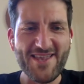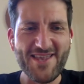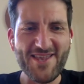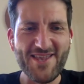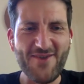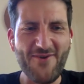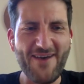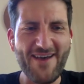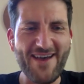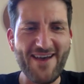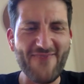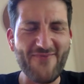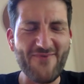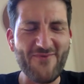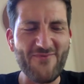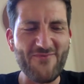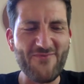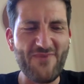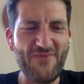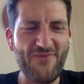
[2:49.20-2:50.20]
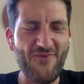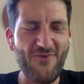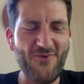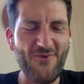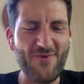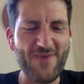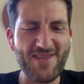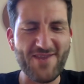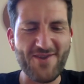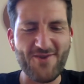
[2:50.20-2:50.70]
So
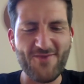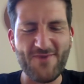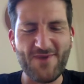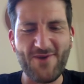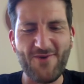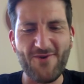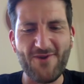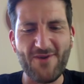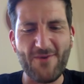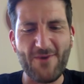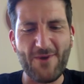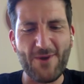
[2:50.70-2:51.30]
before we started recording,